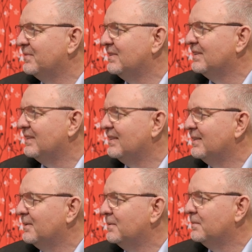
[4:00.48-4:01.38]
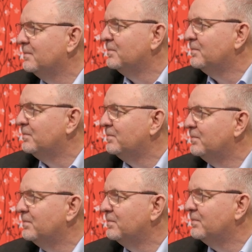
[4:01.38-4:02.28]

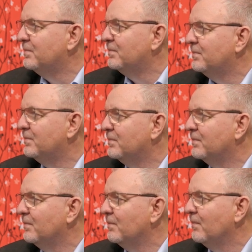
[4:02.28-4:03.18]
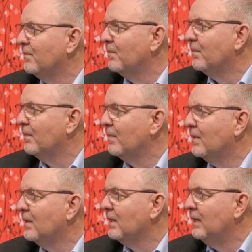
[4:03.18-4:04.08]

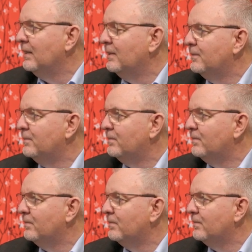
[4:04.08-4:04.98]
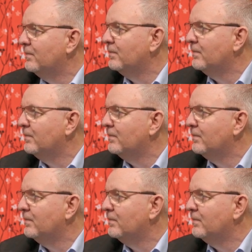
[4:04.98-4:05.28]
The person shown says nothing.